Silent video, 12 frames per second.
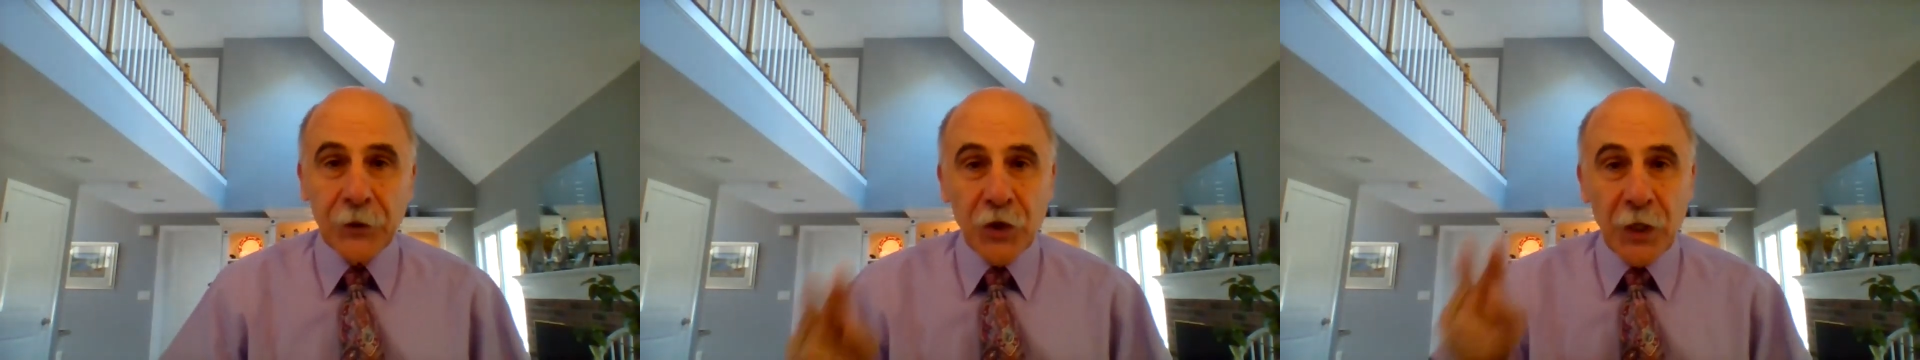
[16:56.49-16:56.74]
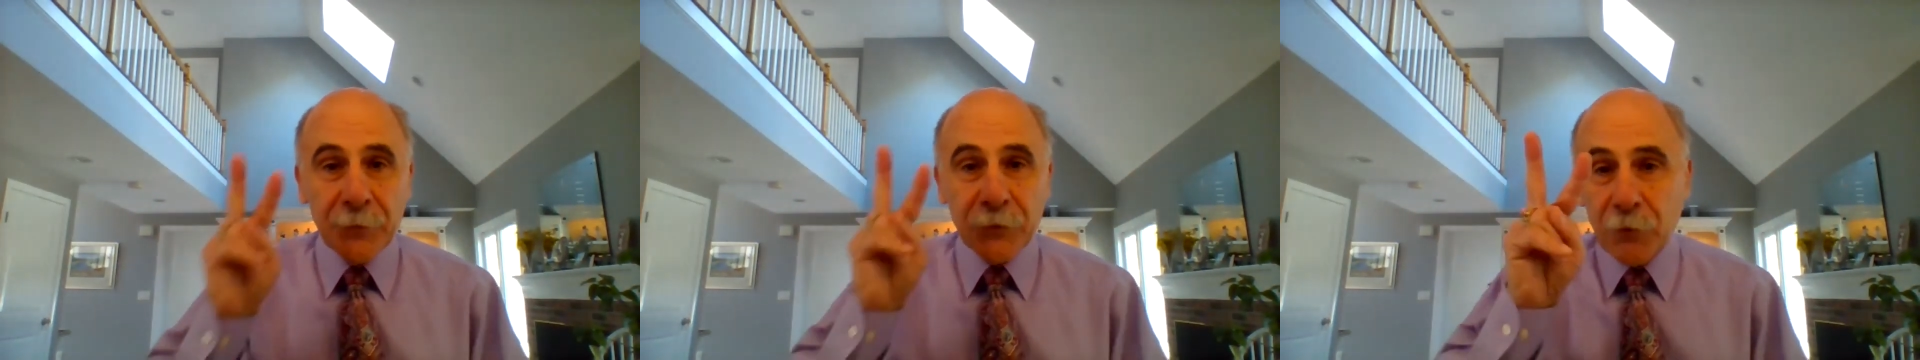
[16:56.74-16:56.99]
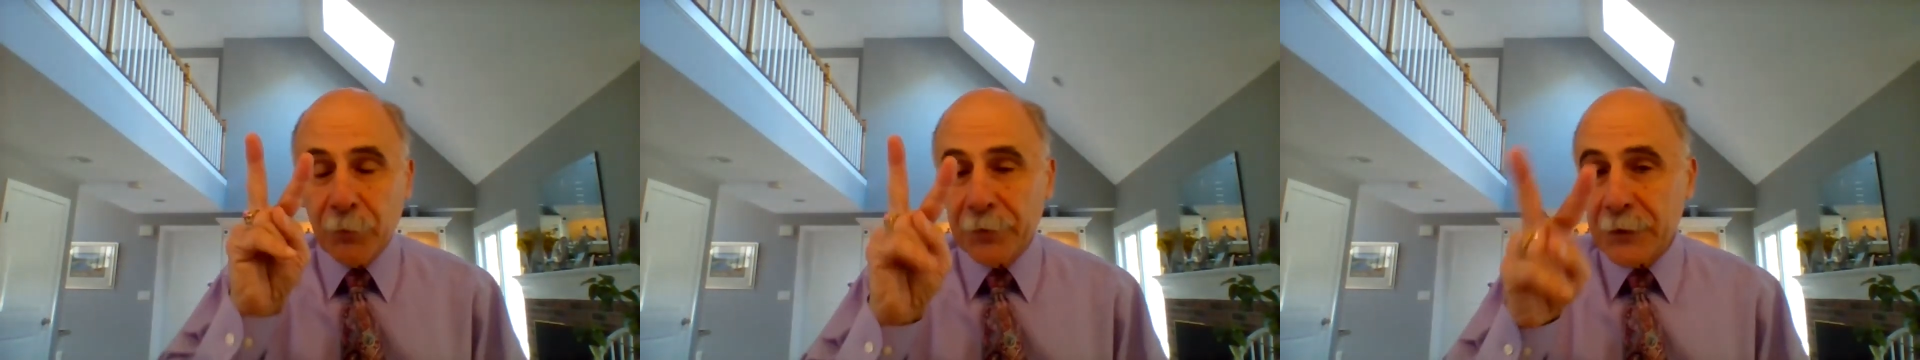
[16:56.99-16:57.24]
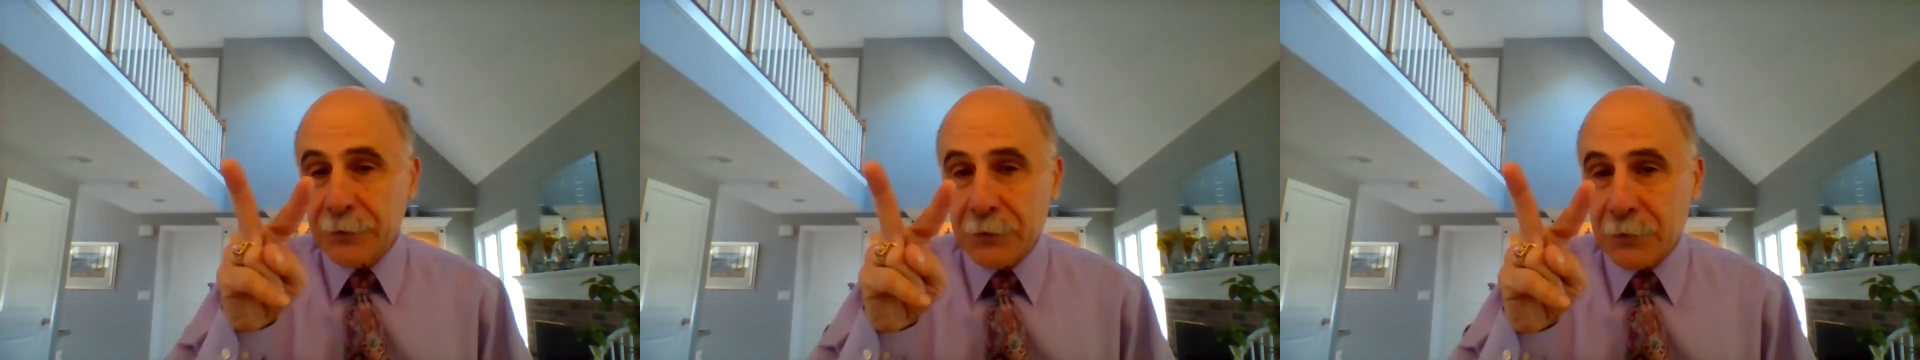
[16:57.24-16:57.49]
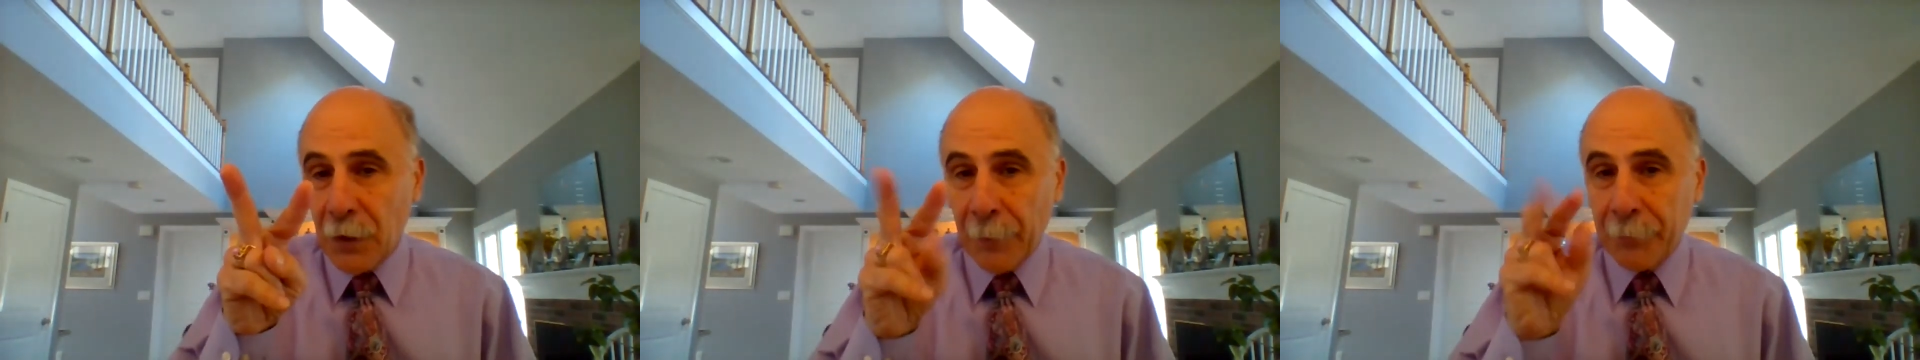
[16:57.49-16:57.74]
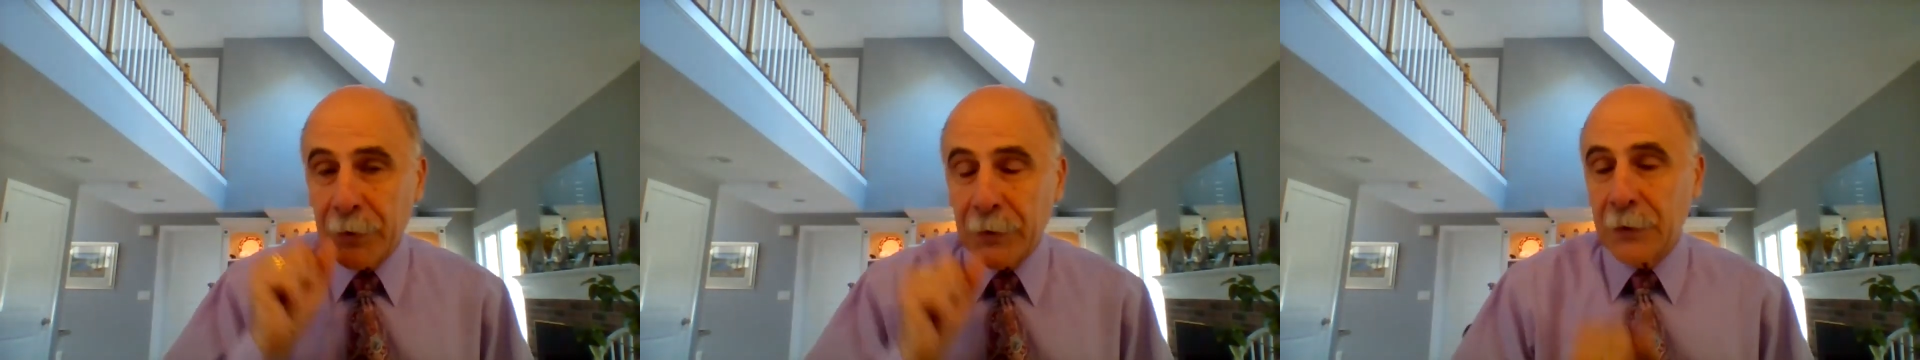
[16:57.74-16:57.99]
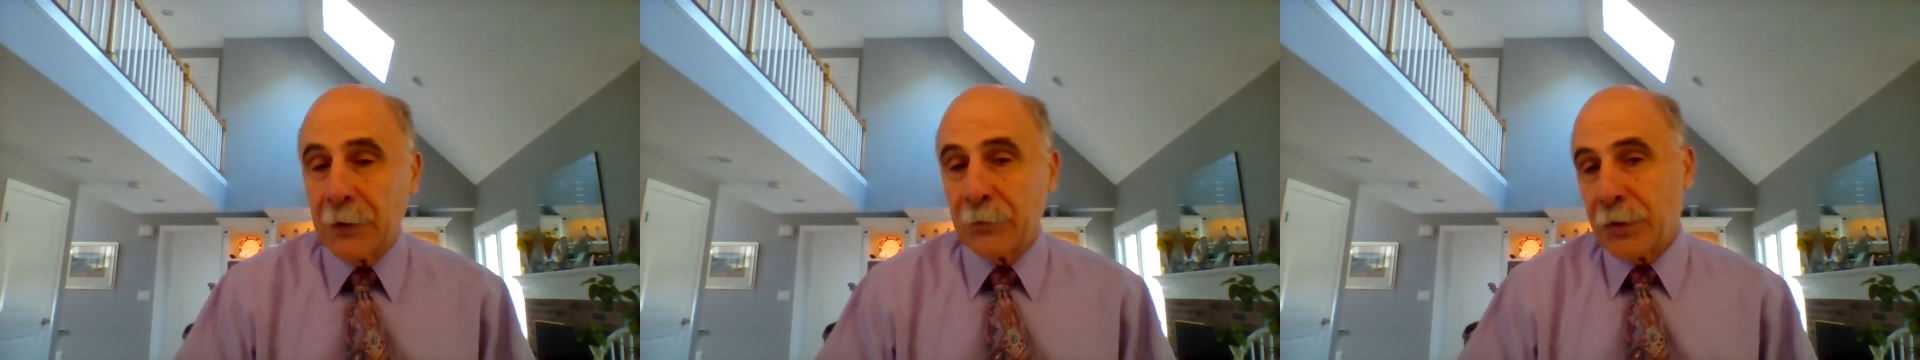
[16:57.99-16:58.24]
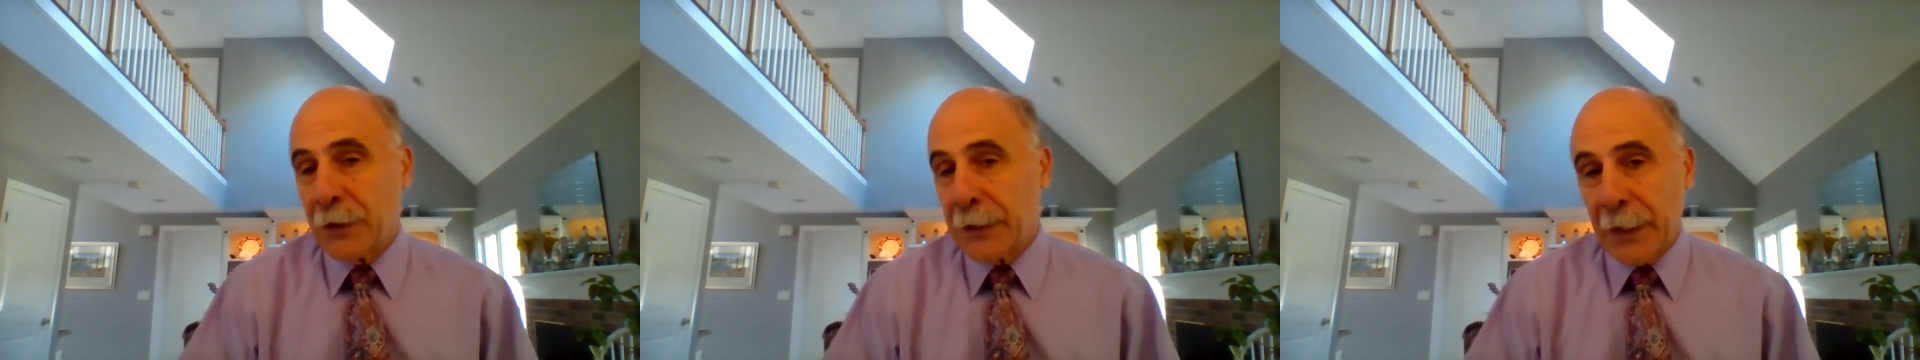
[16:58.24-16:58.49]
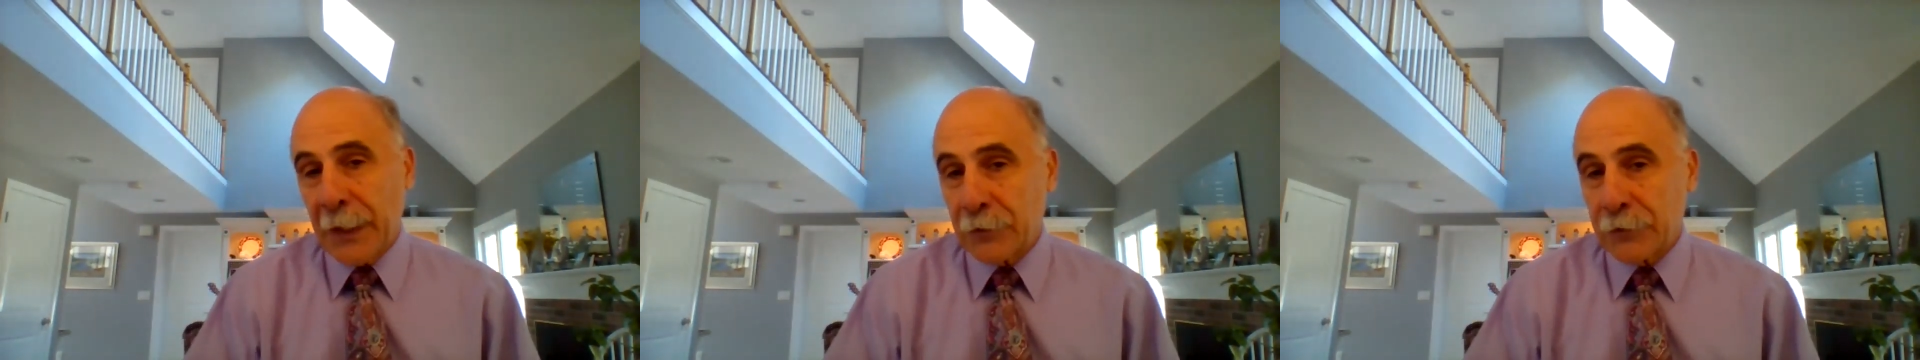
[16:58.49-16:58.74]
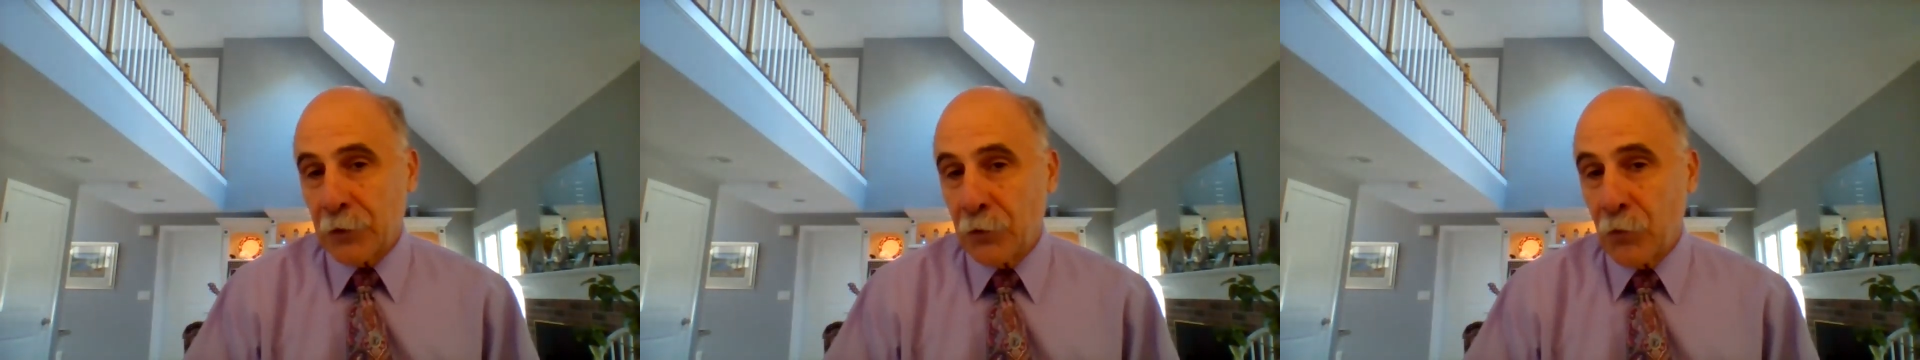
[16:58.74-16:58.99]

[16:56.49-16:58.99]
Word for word: James will be at the top playing alto